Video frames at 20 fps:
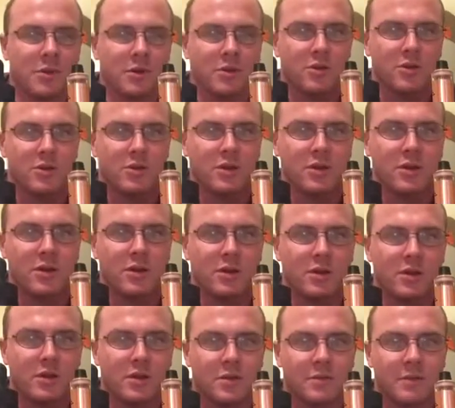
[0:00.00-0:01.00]
Buncha
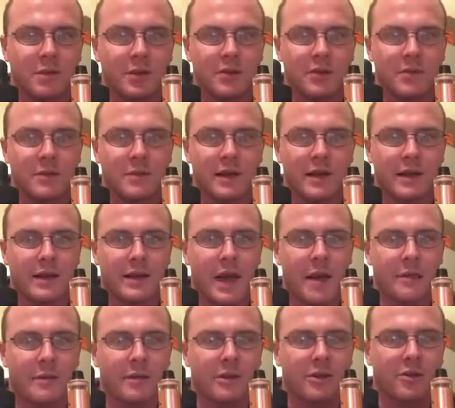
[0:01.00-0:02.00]
Crunch is supposed to be a
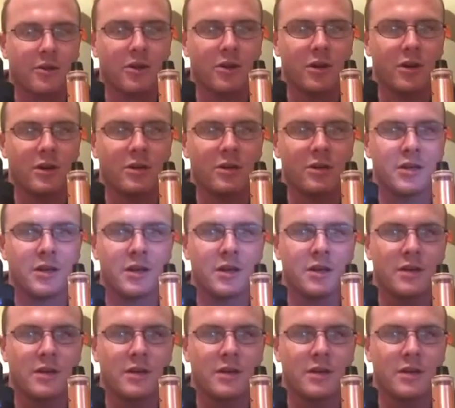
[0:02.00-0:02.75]
Captain Crunch